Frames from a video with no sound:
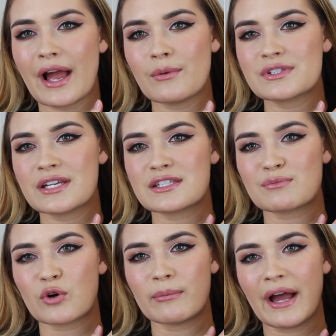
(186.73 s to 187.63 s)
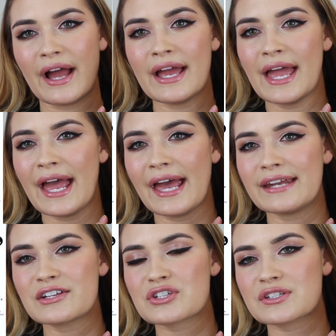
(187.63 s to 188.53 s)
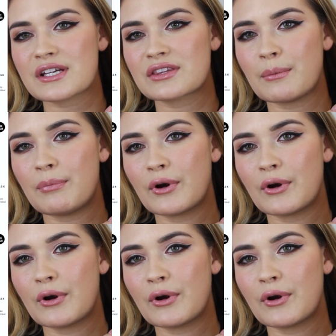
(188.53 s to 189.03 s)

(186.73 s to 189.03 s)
I would say it's more matte, and it's just like the